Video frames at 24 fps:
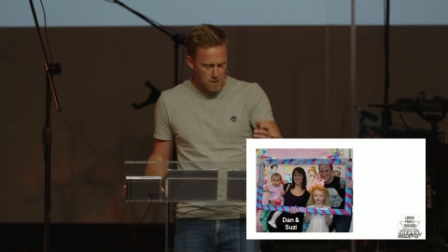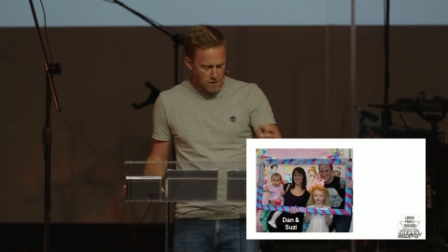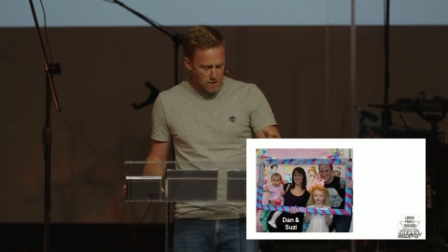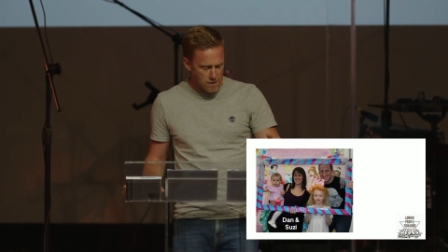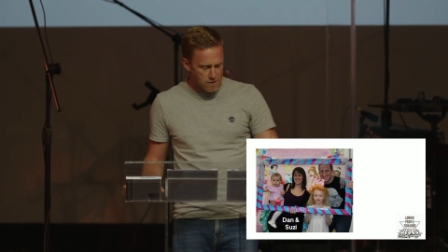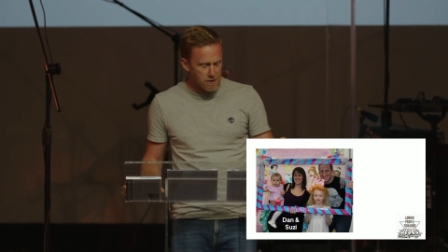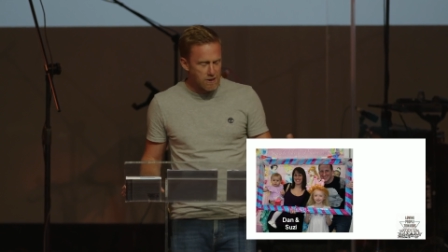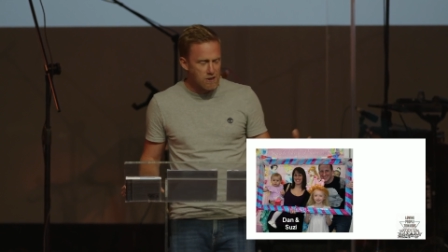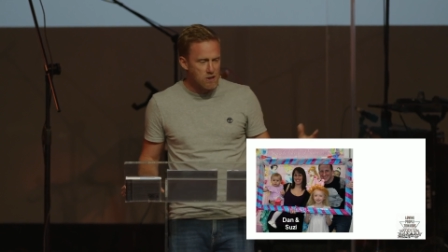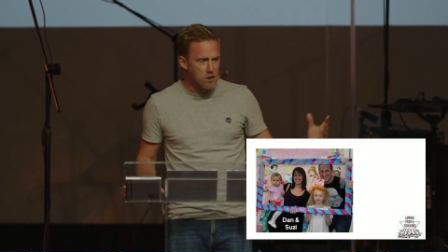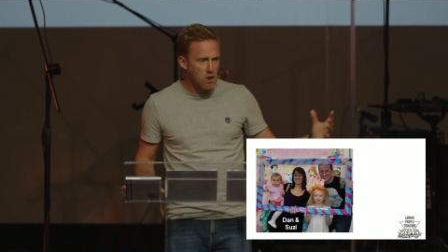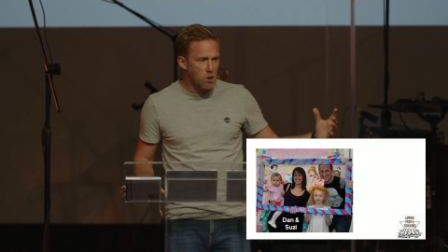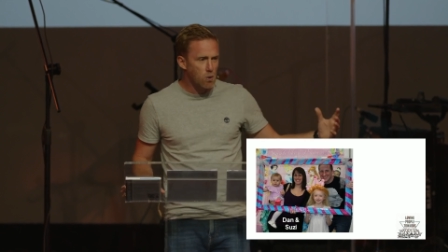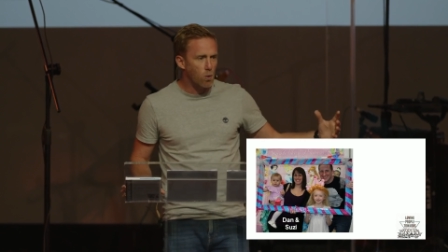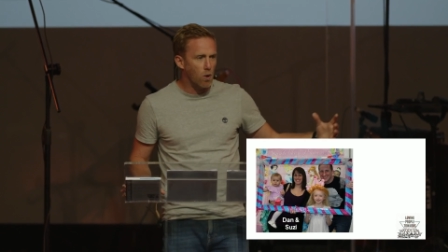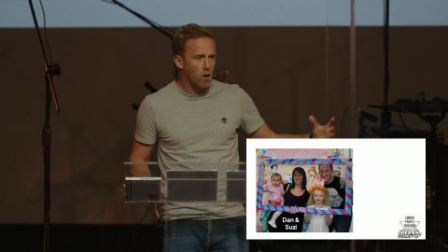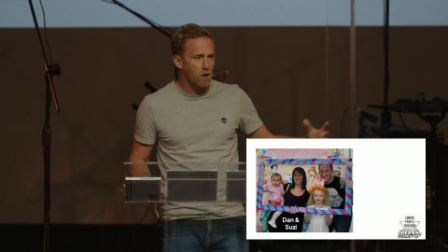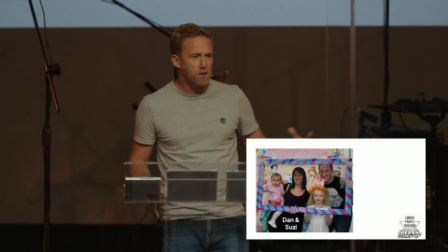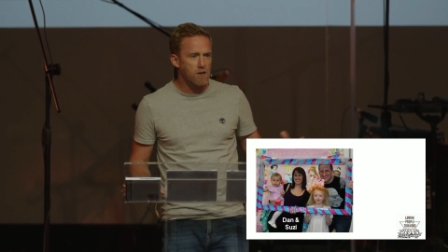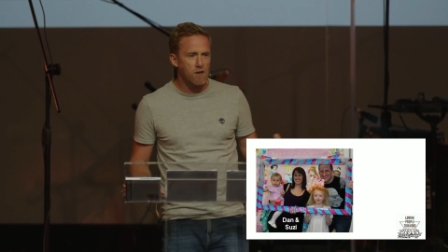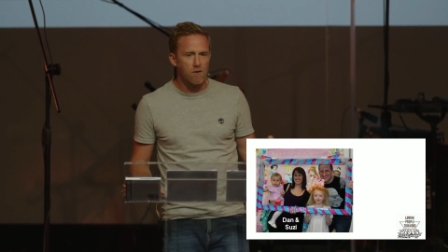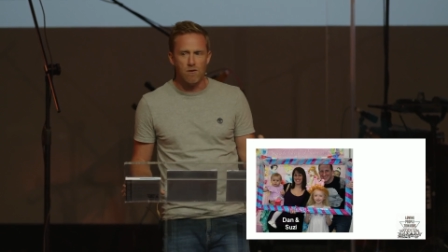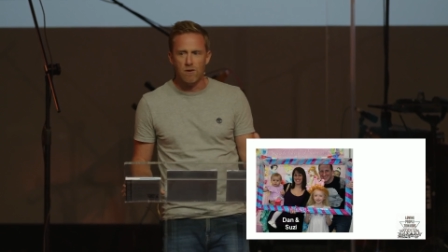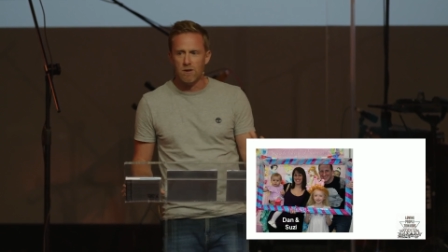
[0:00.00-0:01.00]
because he knew
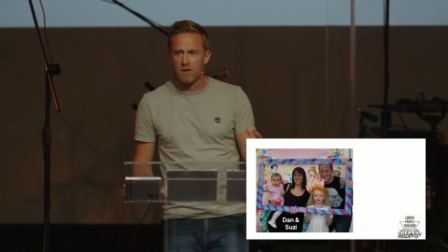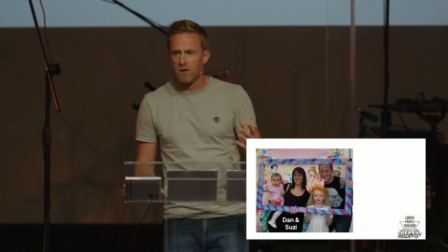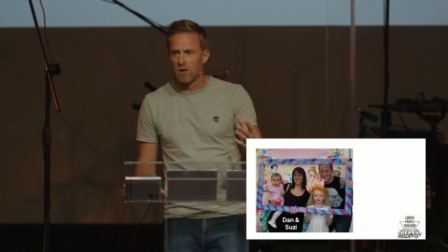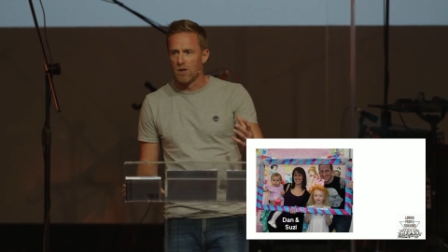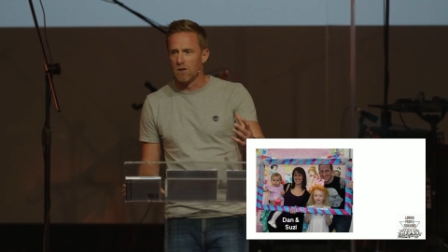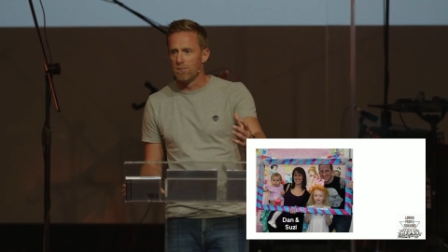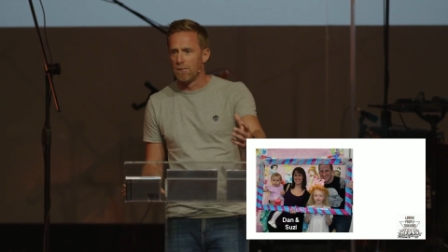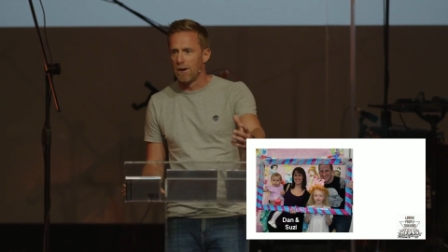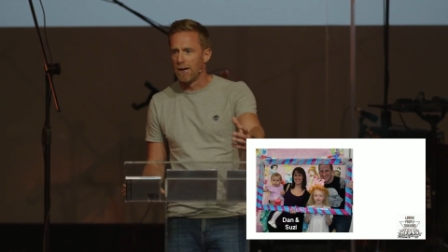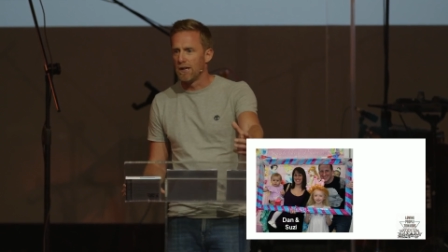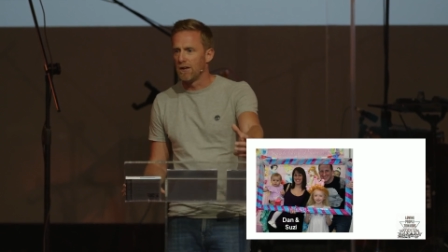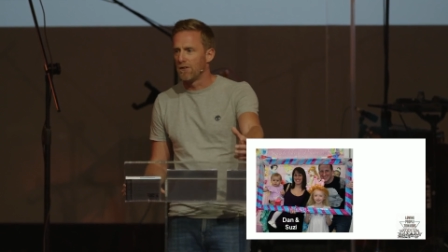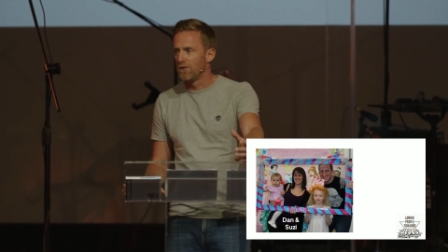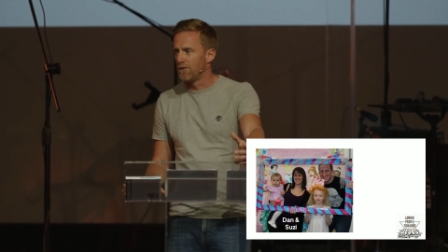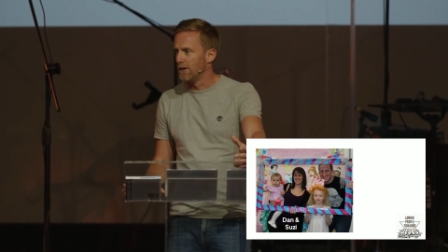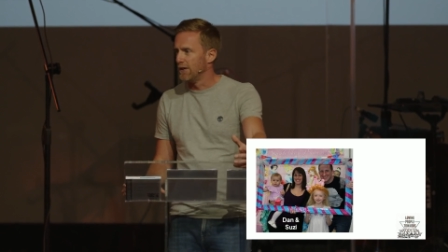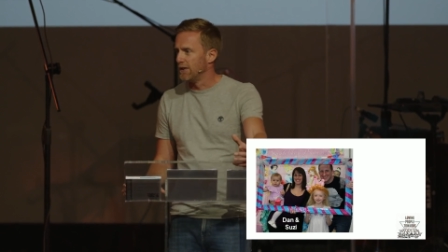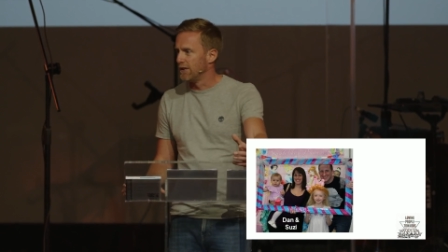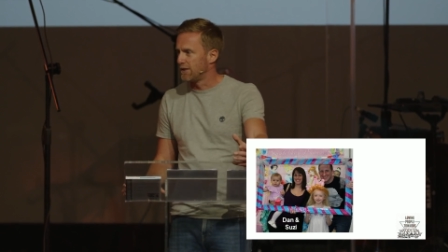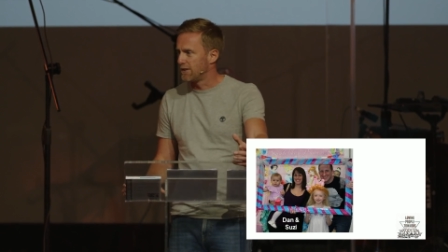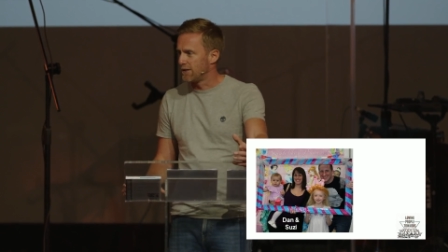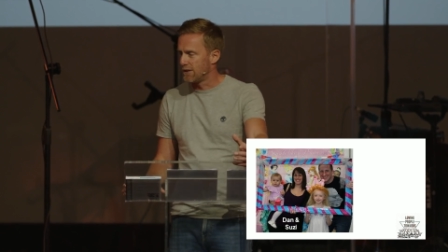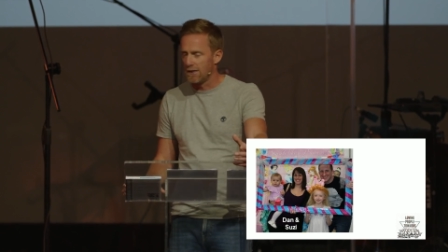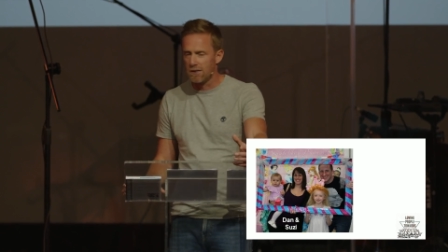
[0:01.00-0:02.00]
what a difference it would make for
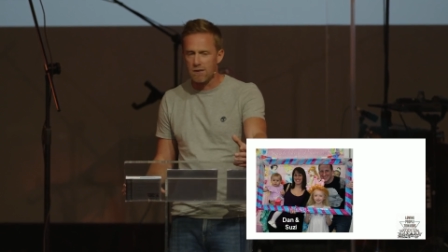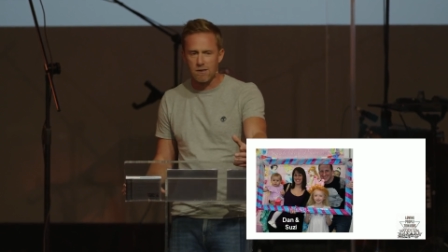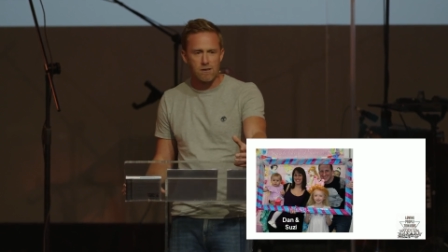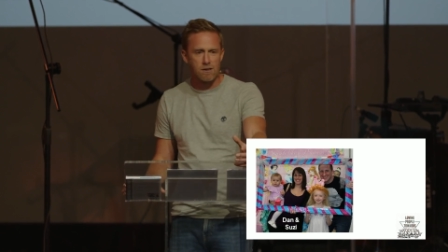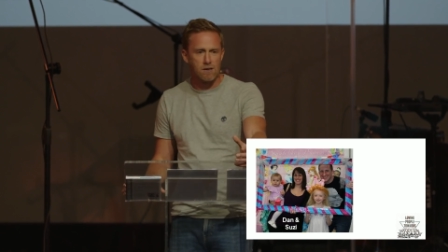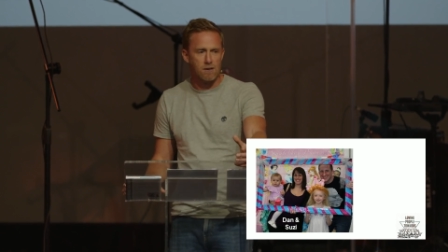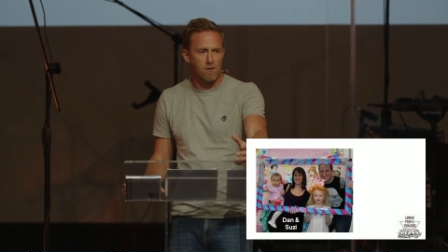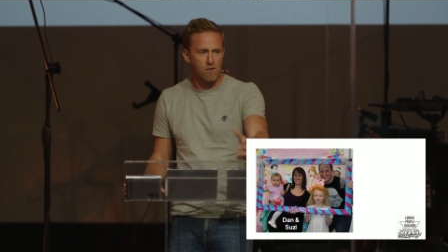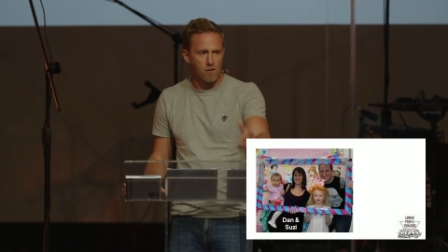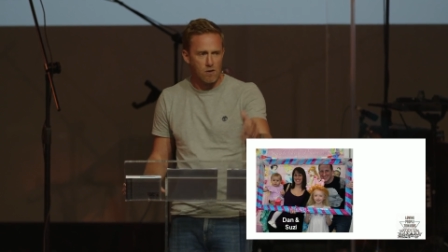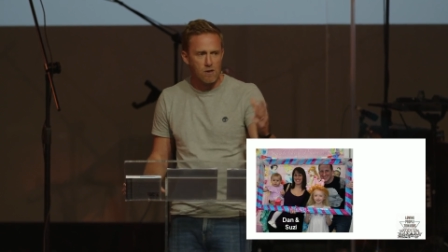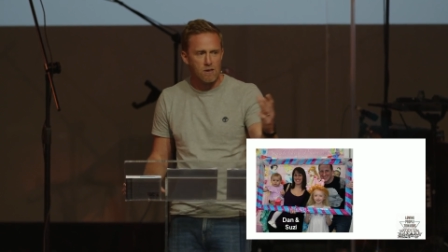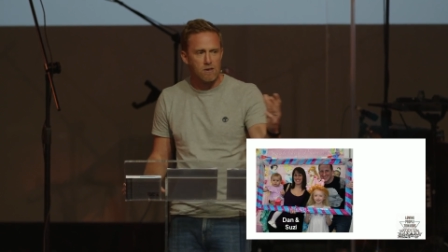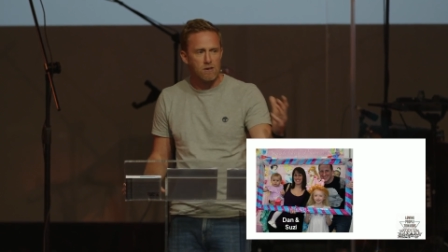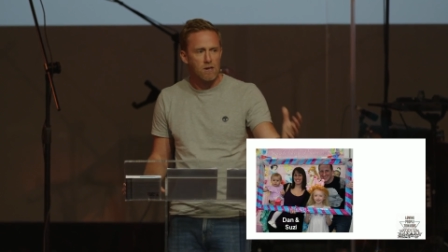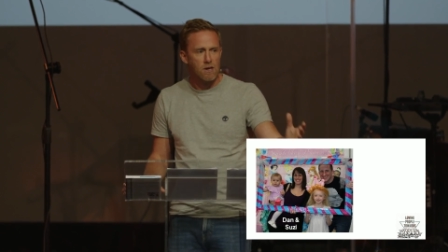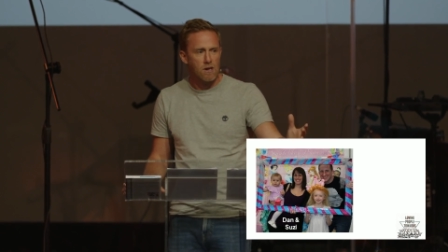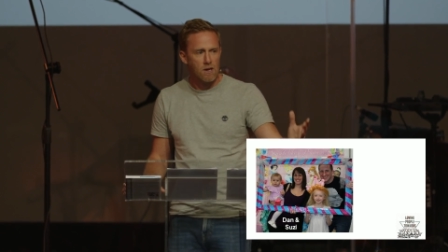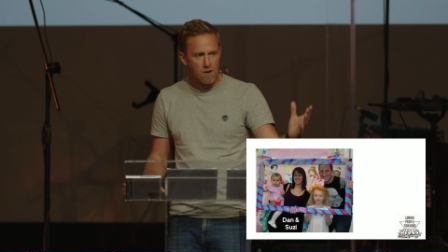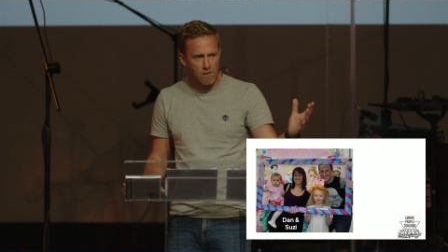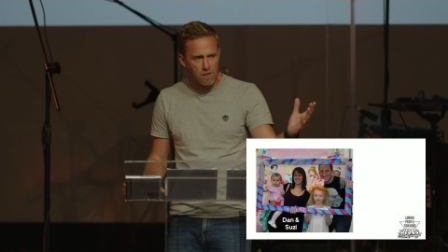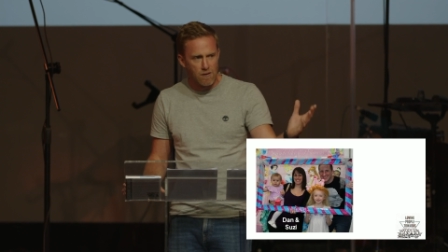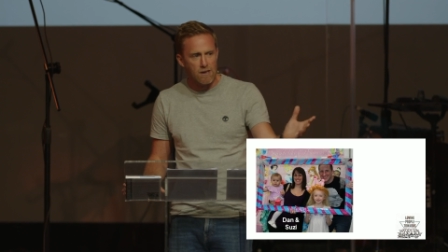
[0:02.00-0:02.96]
his, sis- for his,